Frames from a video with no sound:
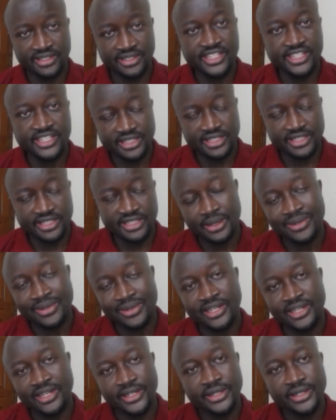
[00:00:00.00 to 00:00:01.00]
it's
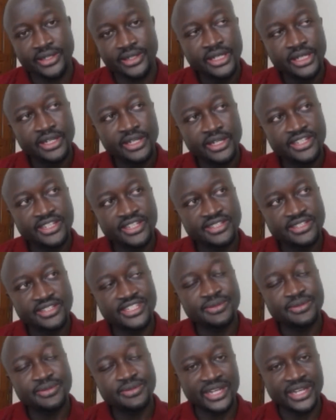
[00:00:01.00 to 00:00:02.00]
primarily its,
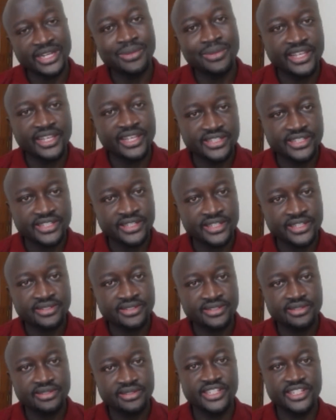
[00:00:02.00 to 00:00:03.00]
its main market
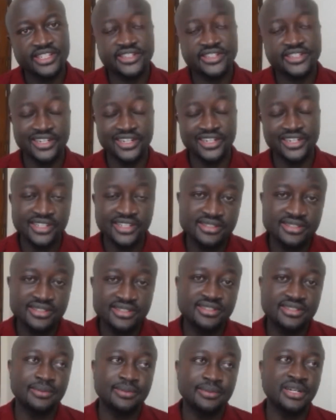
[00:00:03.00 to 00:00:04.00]
is, it released
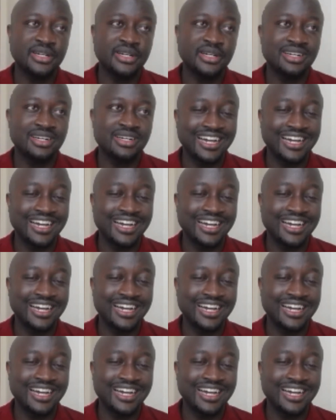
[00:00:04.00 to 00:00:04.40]
some uh,